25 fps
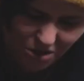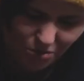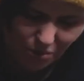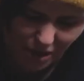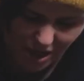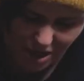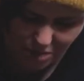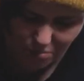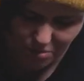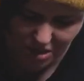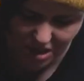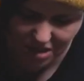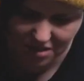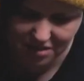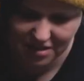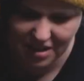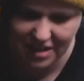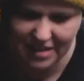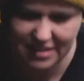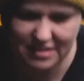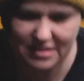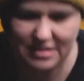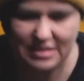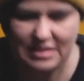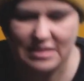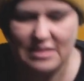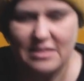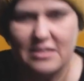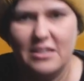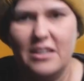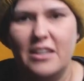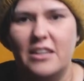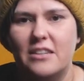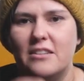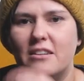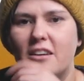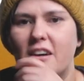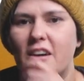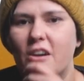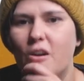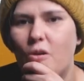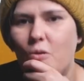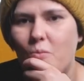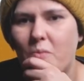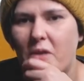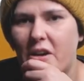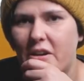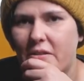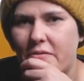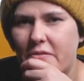quite a big test net, and I
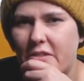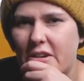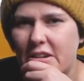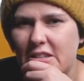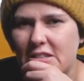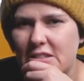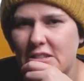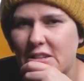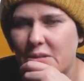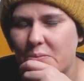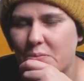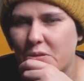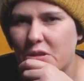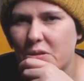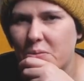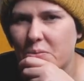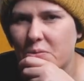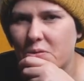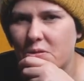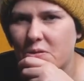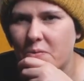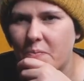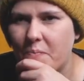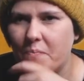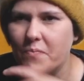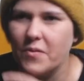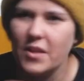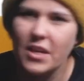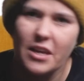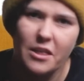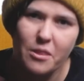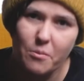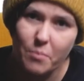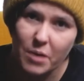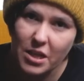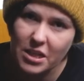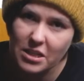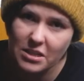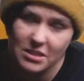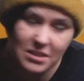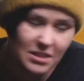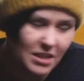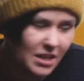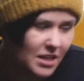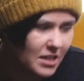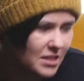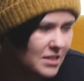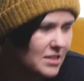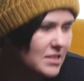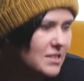hope I find some people in the bigger
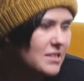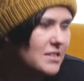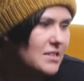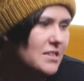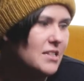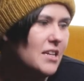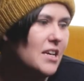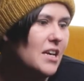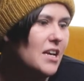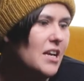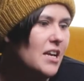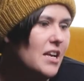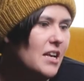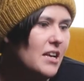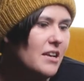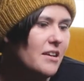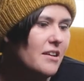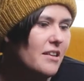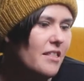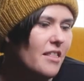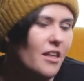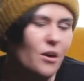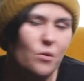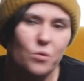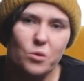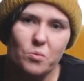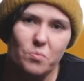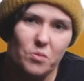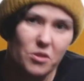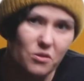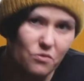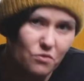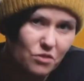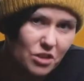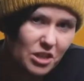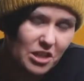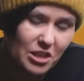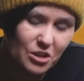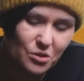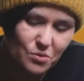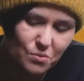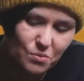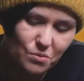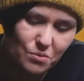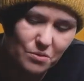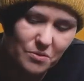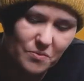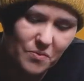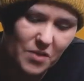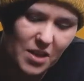sizes. That would be really
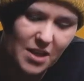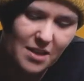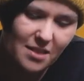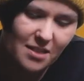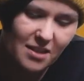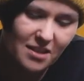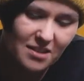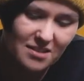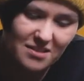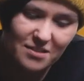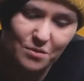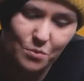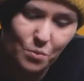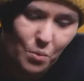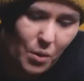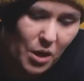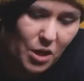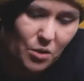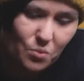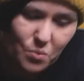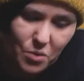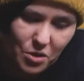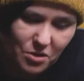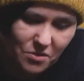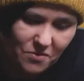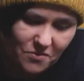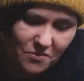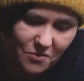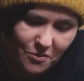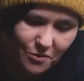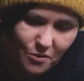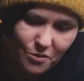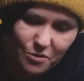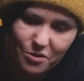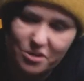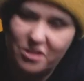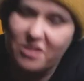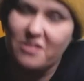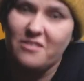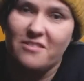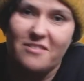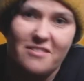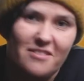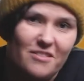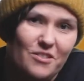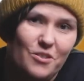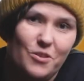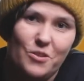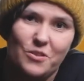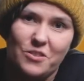cool. I think it's a great one for
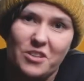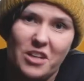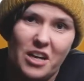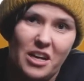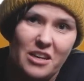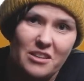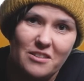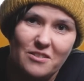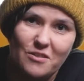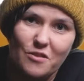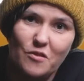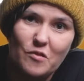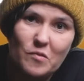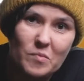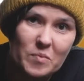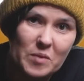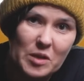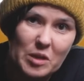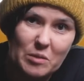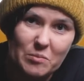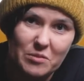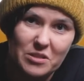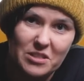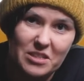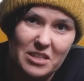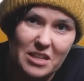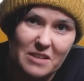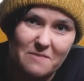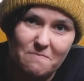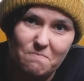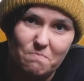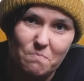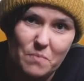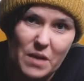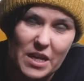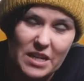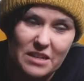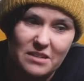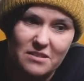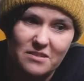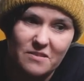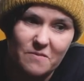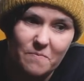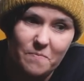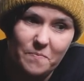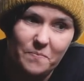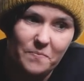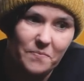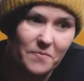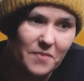all kinds of people, doesn't
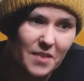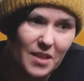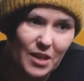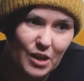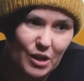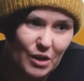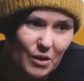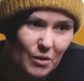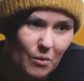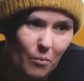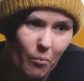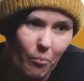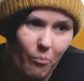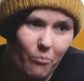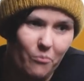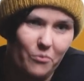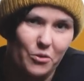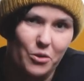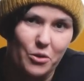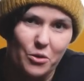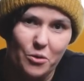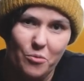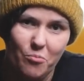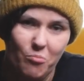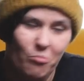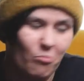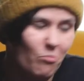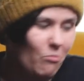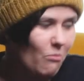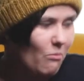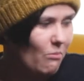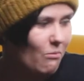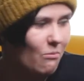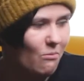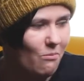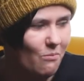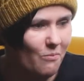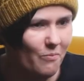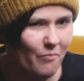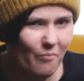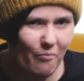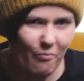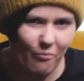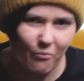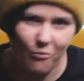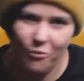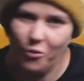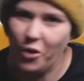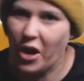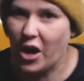matter, you know,
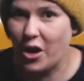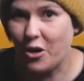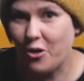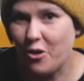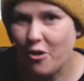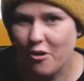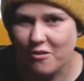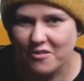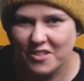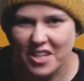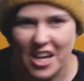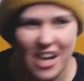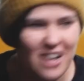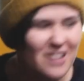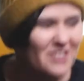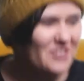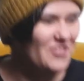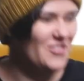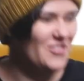where your curves are.